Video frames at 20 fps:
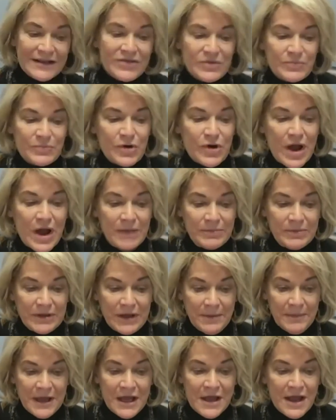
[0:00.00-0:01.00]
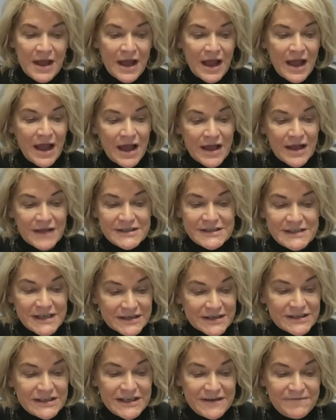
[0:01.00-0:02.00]
the problem.
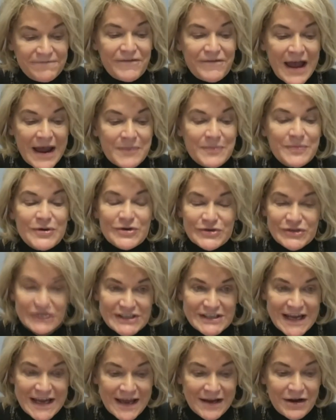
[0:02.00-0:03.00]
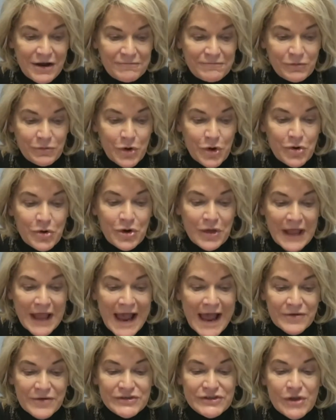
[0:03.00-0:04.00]
65% of rural
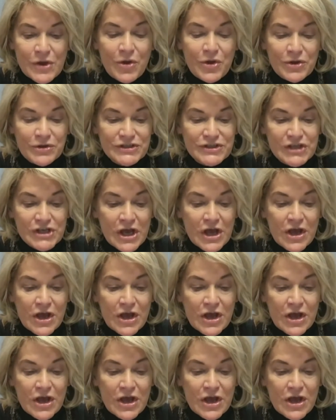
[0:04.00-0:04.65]
households